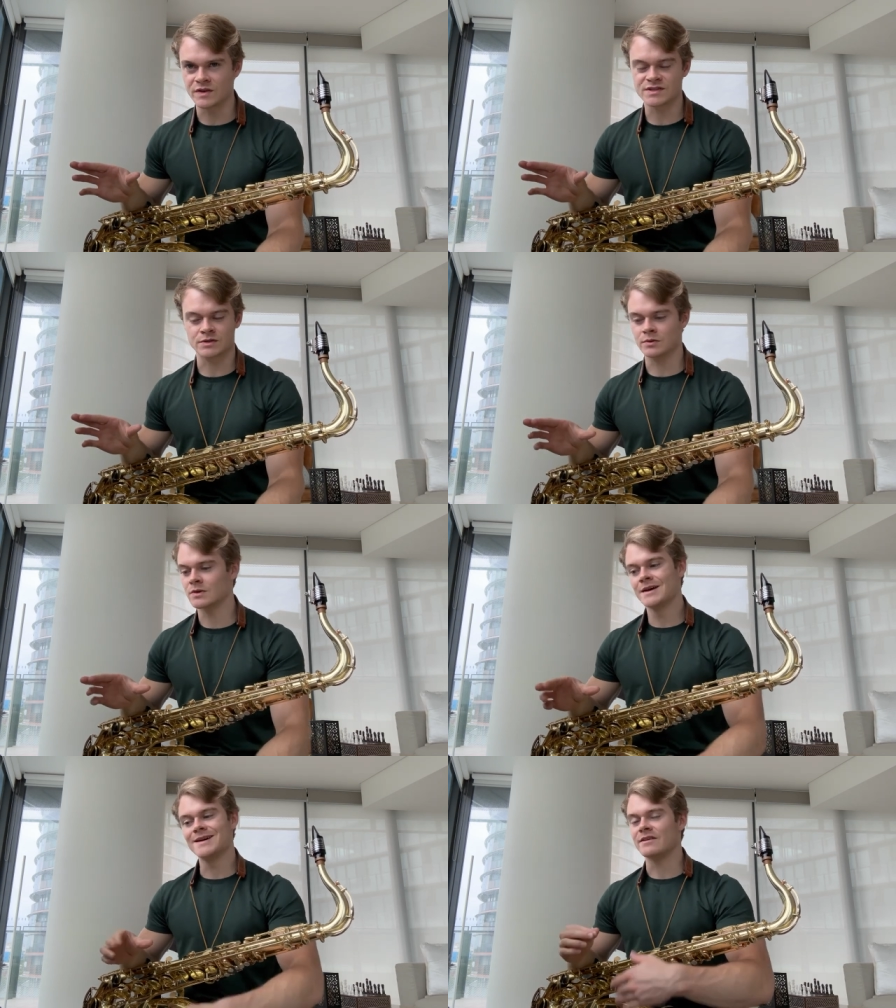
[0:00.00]
So
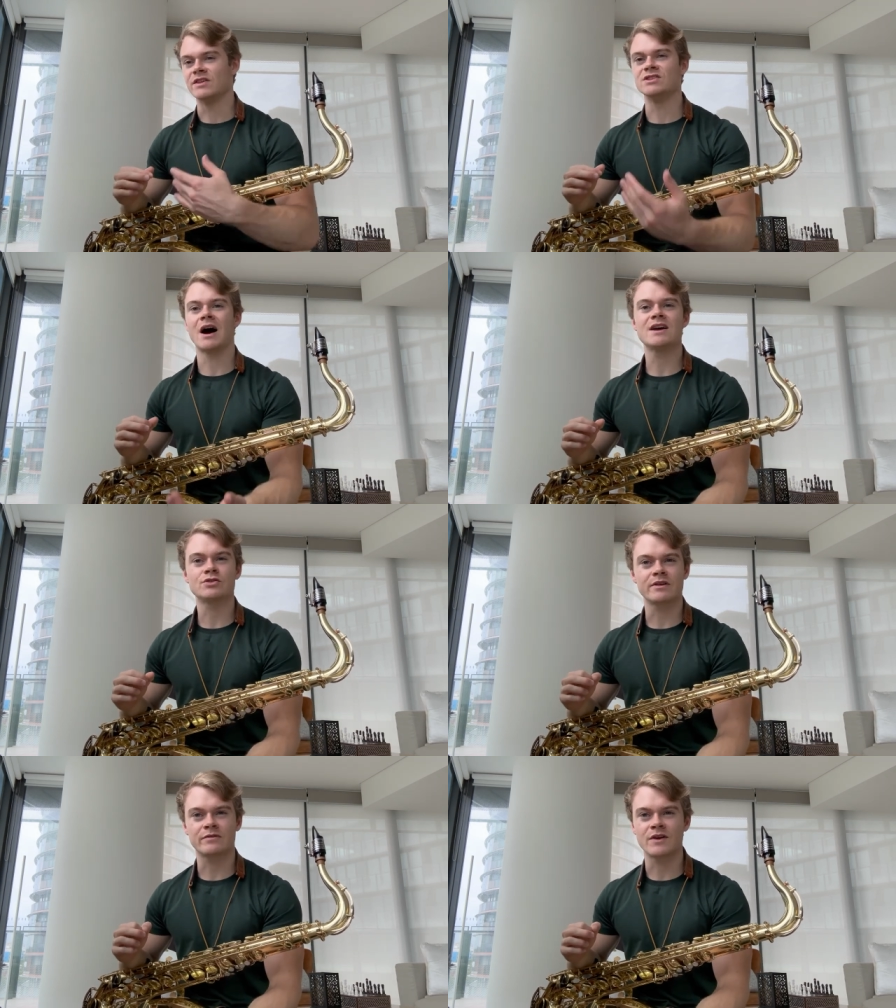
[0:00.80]
if the
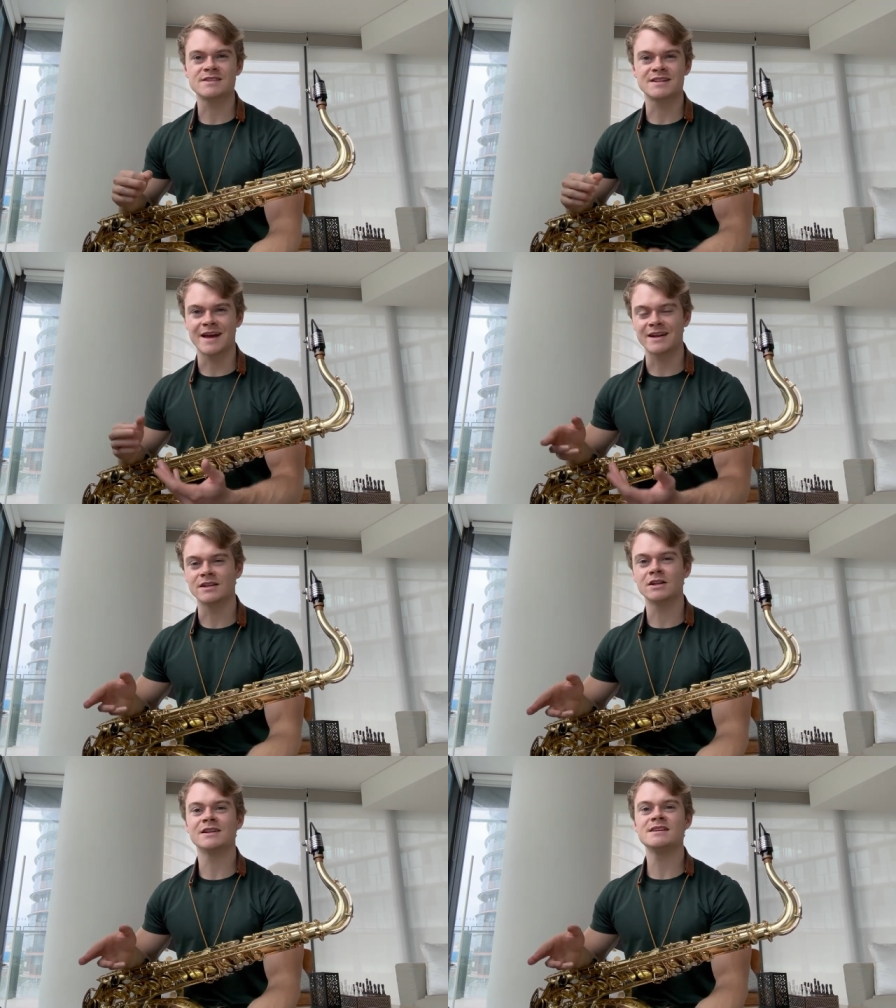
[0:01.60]
diatonic phrases are getting a
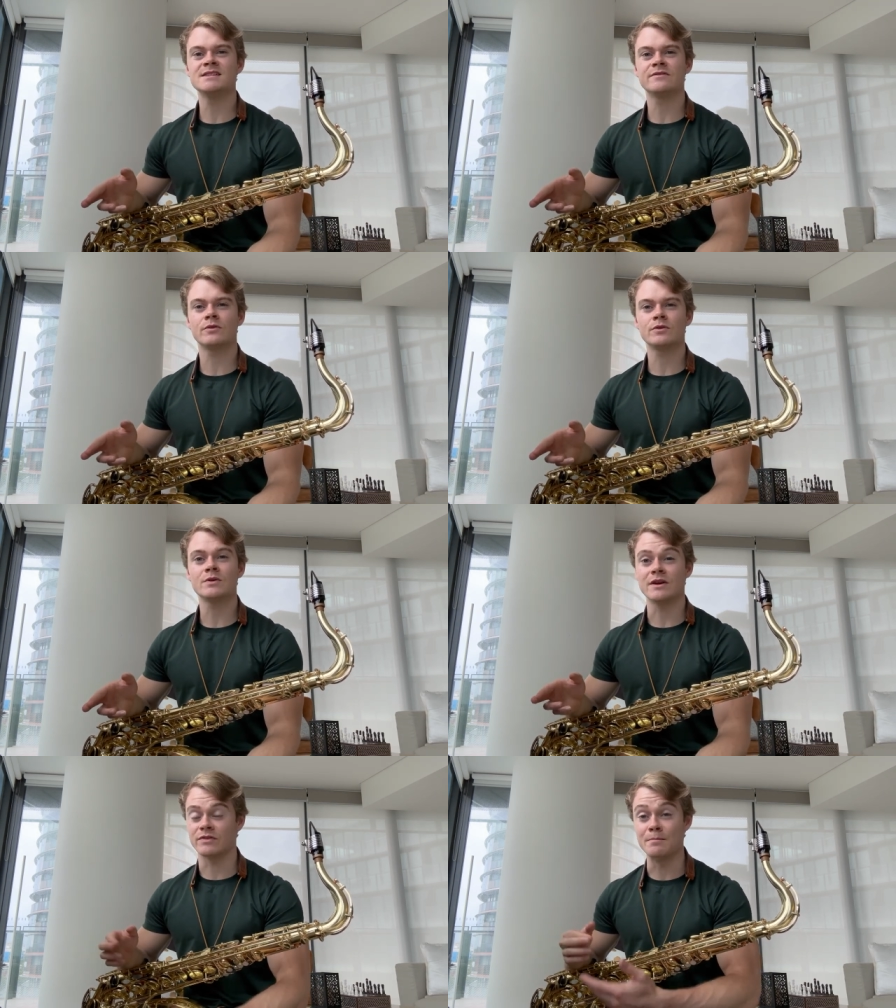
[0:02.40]
little easy for you,
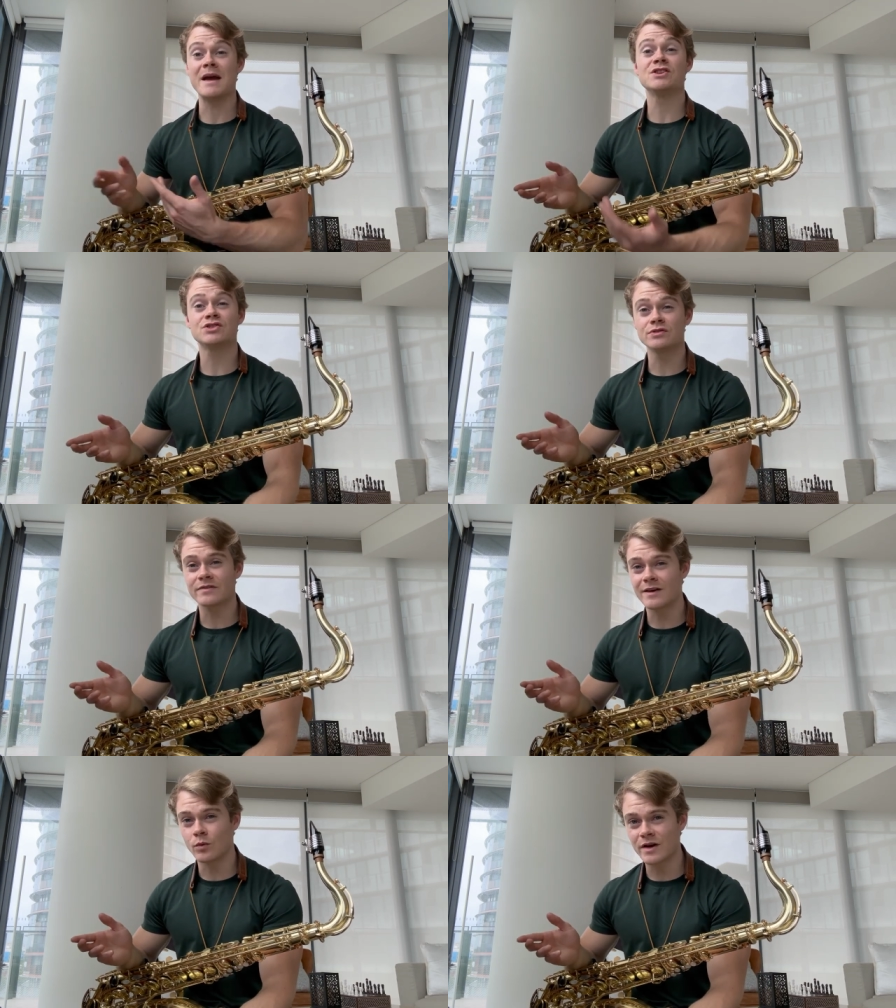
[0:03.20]
if the major
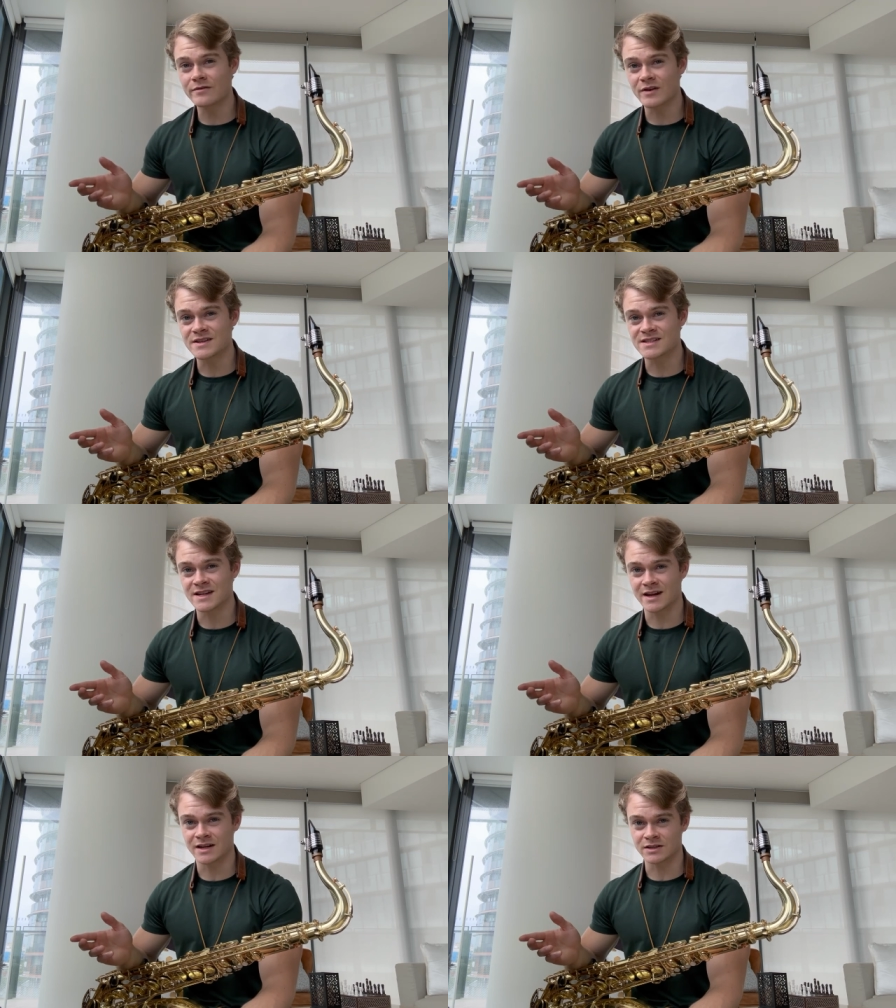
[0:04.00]
251 phrases are
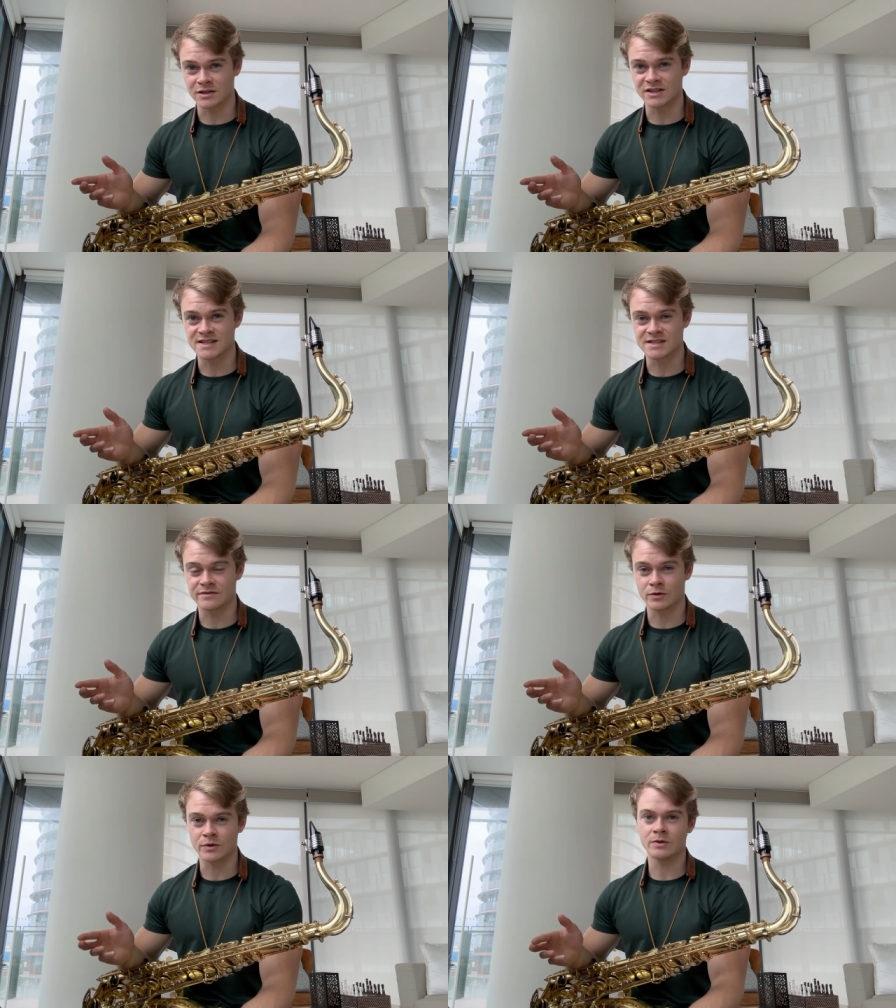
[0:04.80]
getting a little easy
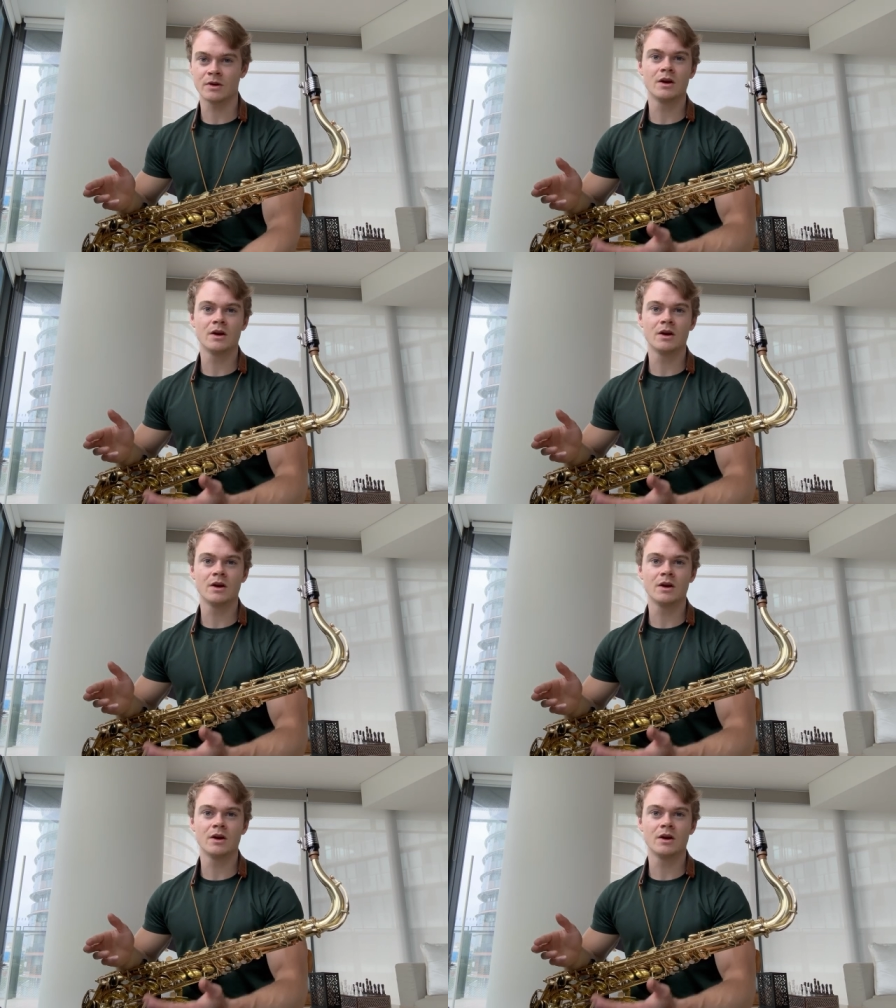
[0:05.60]
for you,